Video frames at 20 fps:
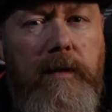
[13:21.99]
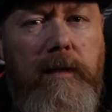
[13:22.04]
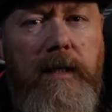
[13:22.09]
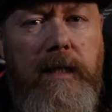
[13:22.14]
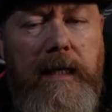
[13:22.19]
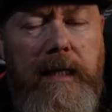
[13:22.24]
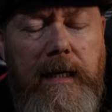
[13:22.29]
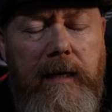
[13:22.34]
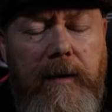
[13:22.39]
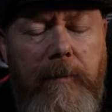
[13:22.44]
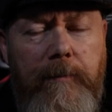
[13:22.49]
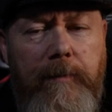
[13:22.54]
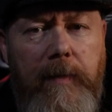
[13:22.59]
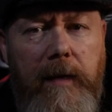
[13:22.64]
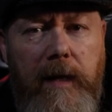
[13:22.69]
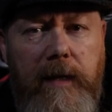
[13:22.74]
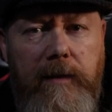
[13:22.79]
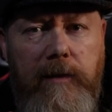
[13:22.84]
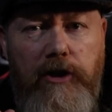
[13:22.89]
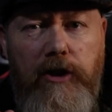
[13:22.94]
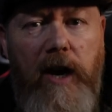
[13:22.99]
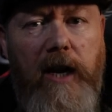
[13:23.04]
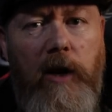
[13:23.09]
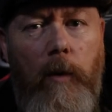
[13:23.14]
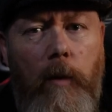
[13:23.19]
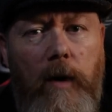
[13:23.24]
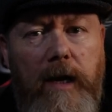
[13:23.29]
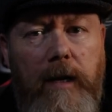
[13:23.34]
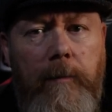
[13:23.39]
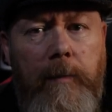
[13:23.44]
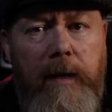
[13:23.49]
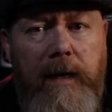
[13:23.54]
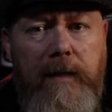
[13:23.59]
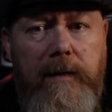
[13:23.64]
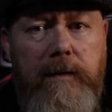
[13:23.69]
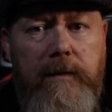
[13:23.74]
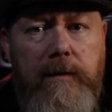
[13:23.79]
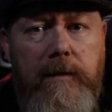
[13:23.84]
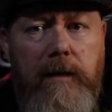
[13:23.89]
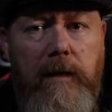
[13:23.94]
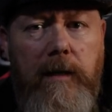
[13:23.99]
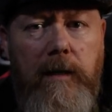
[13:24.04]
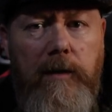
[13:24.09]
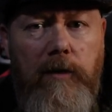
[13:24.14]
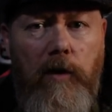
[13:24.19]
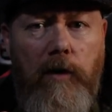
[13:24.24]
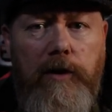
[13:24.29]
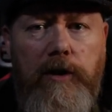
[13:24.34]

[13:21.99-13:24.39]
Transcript: the Jaguar A-Pace, while